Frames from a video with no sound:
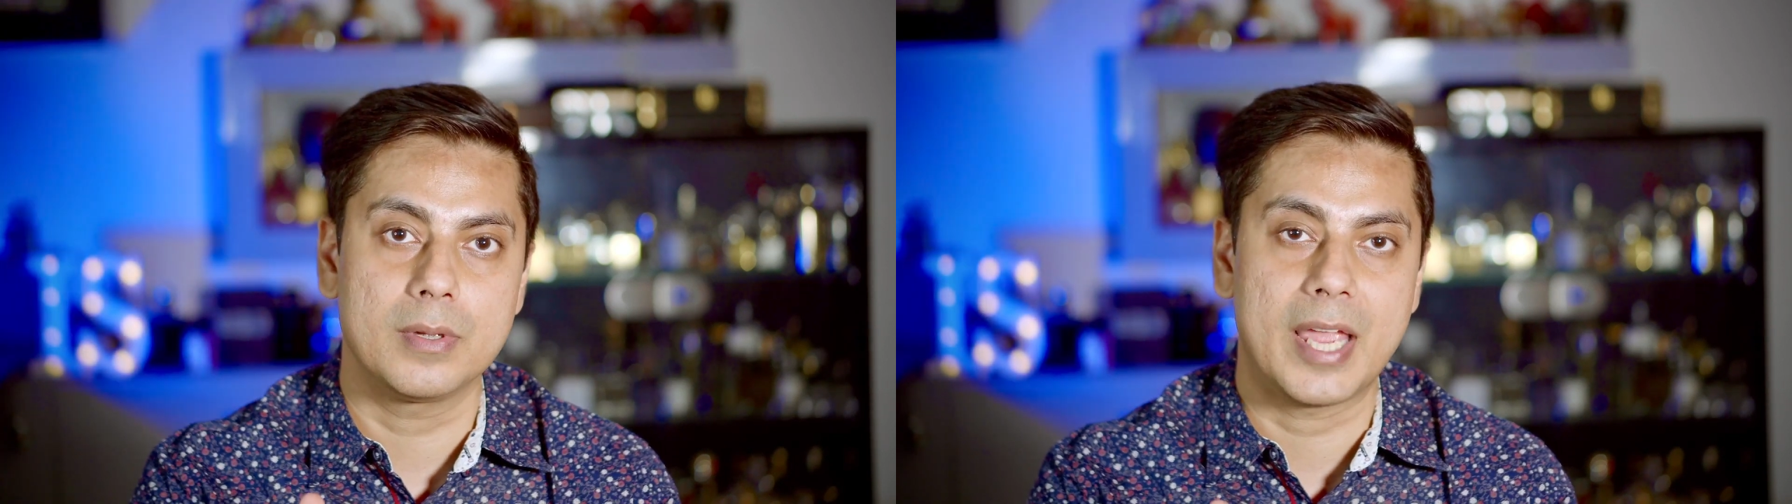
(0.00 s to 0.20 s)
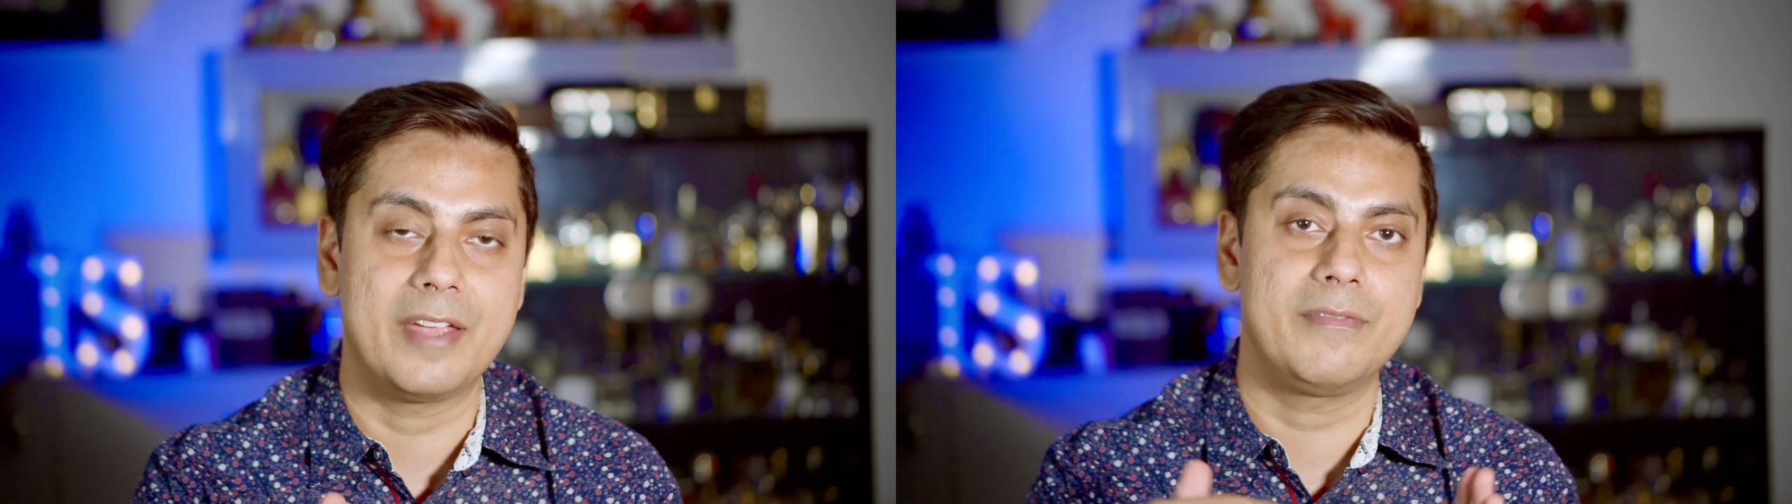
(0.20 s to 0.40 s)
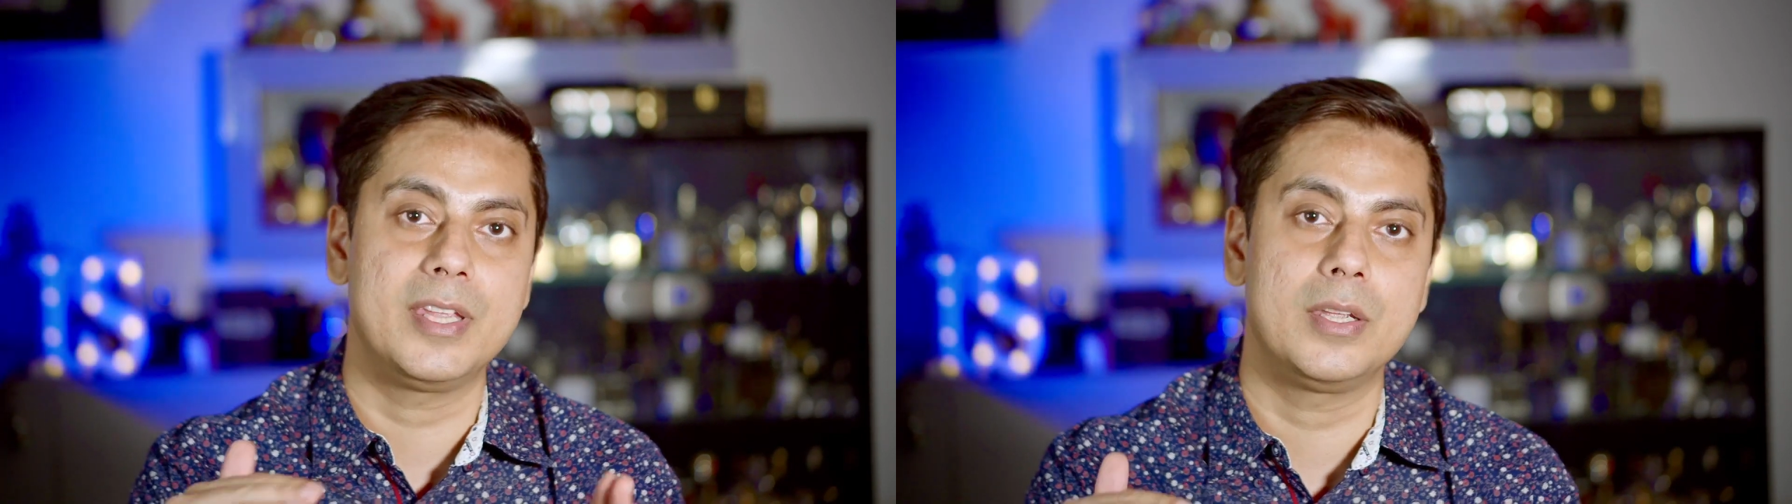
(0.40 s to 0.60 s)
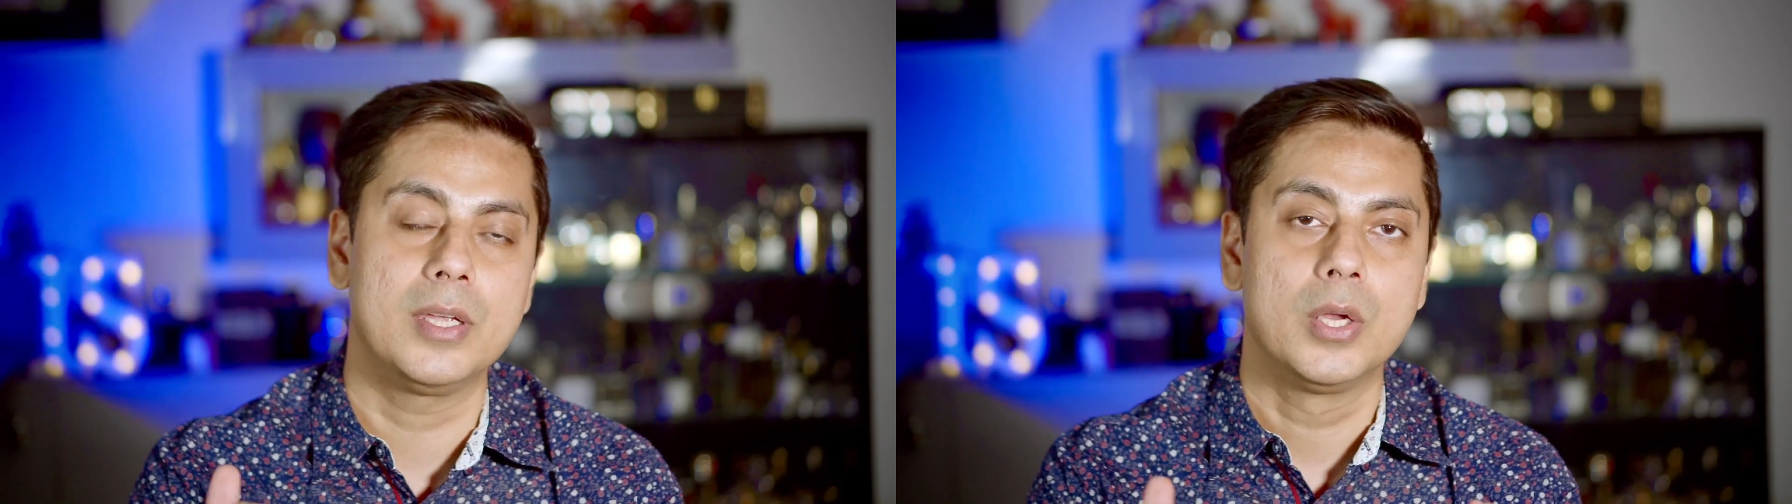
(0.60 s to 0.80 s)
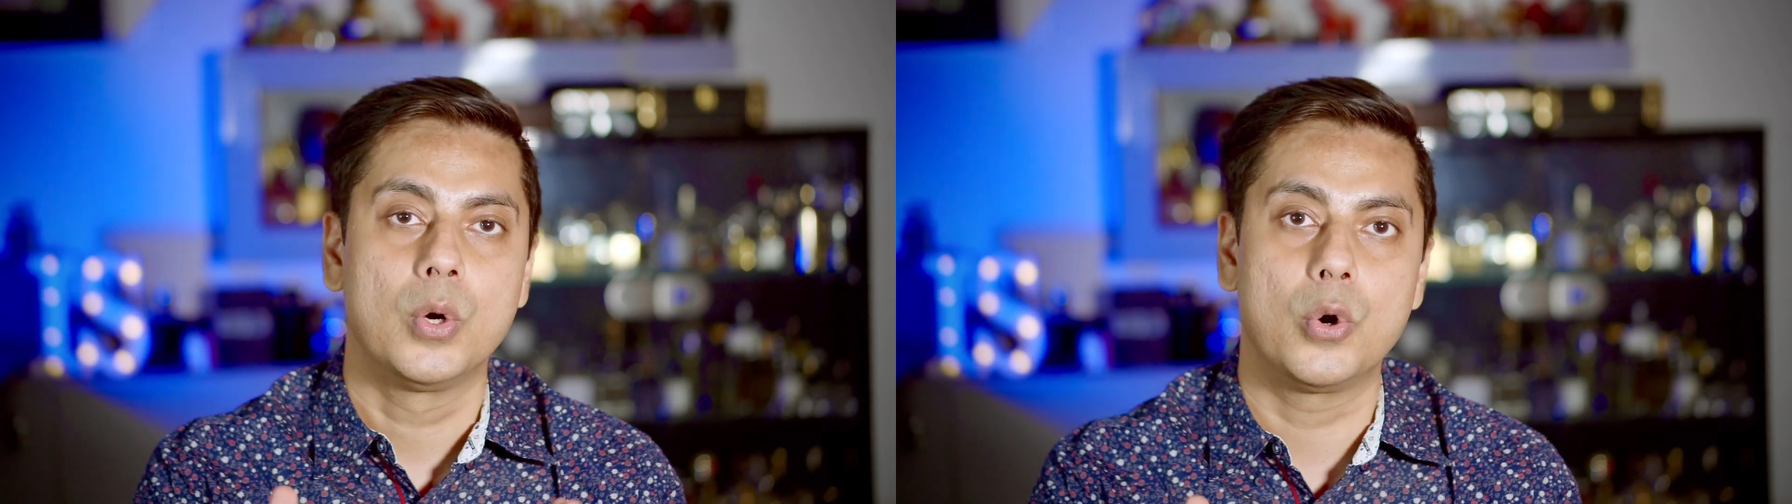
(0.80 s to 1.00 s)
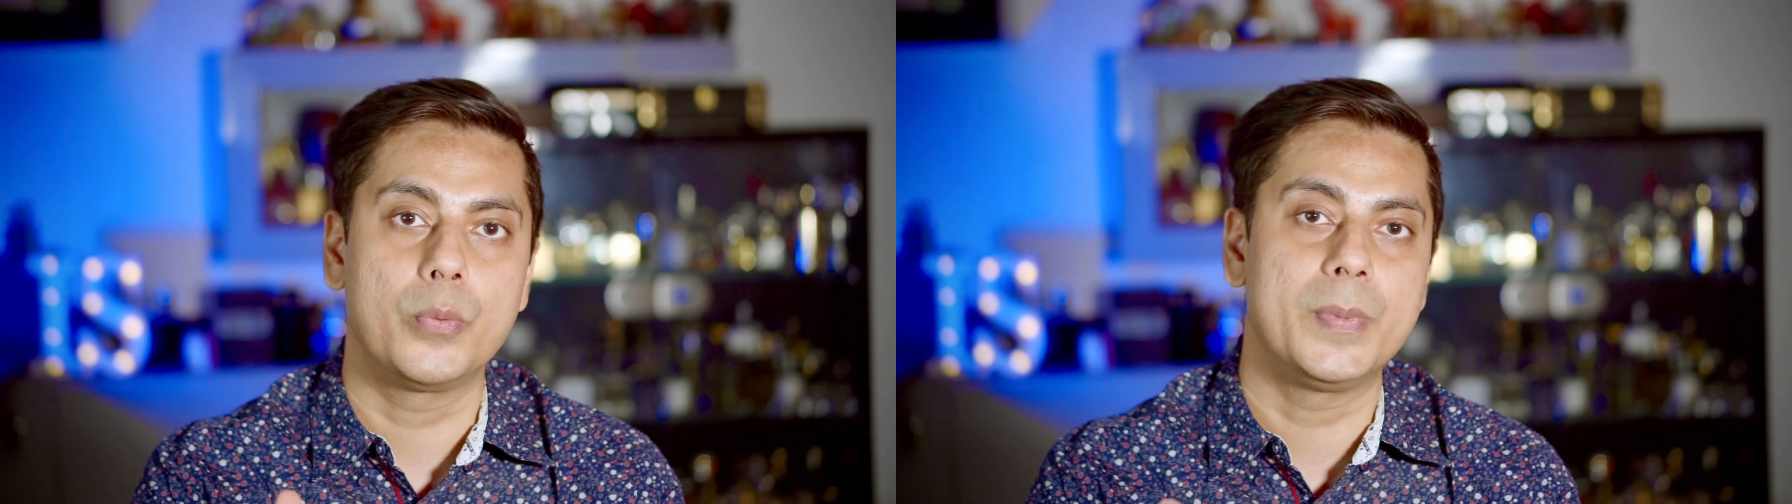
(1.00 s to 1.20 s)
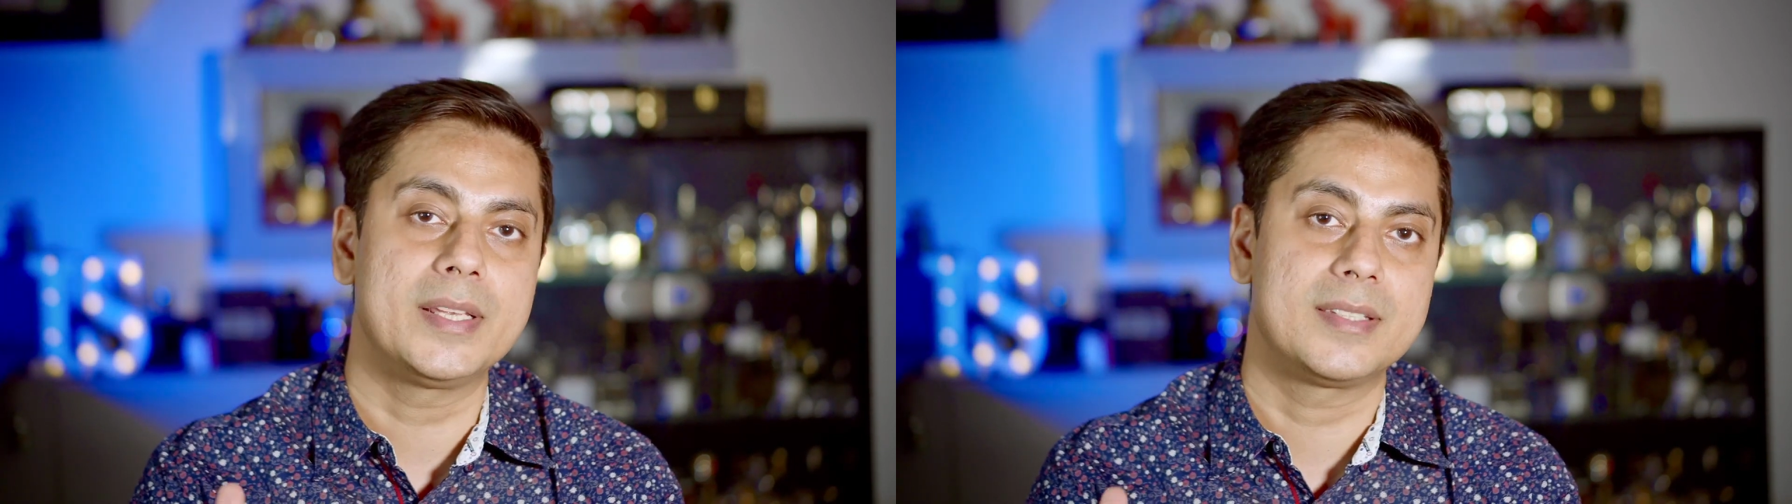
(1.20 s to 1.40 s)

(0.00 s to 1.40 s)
heavy opening